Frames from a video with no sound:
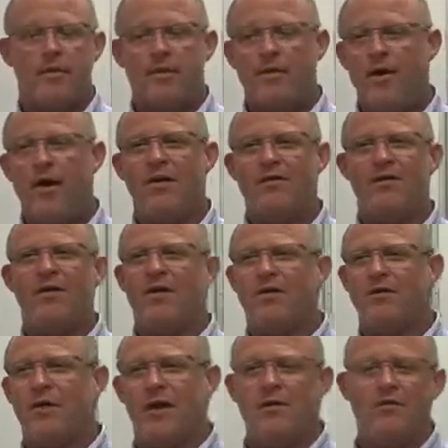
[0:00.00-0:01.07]
Well, you
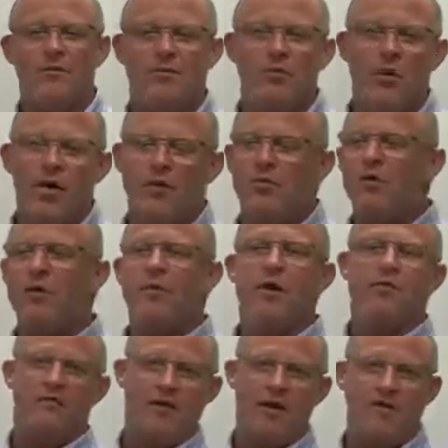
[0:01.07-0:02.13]
know, and one of
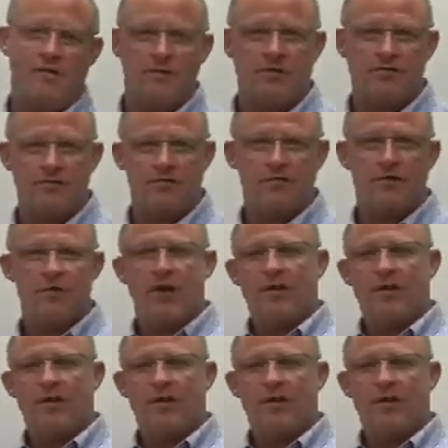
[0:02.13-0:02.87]
my favorites,